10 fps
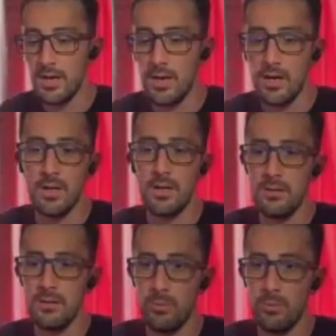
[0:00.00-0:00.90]

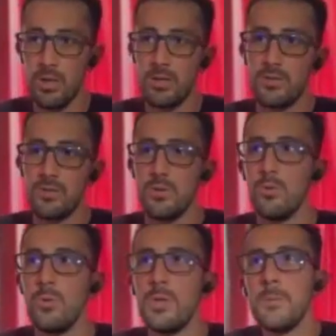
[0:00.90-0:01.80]
I wanted
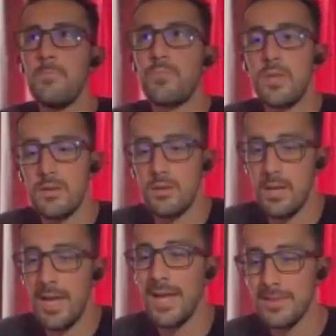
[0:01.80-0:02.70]
to
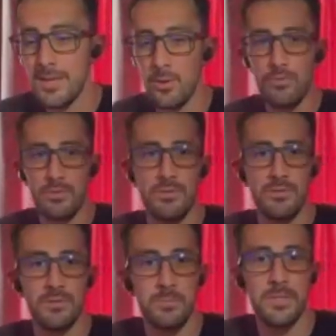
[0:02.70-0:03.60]
hand that over
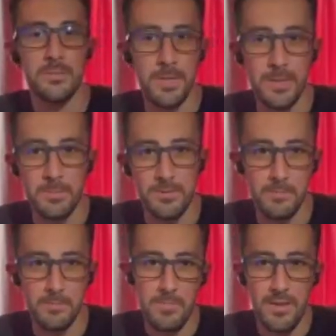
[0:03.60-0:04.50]
to the piece of
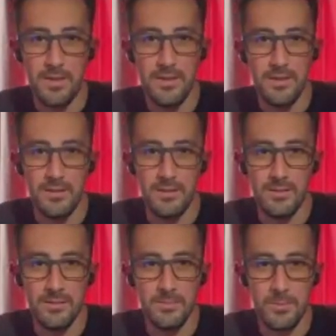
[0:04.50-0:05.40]
paper
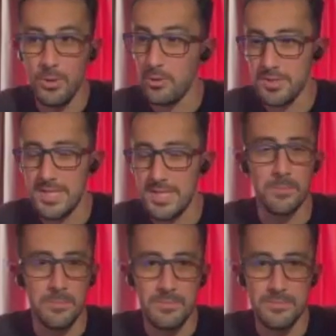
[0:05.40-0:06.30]
all the
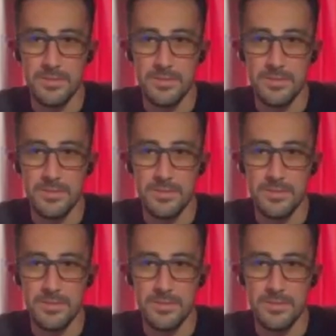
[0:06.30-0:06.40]
time.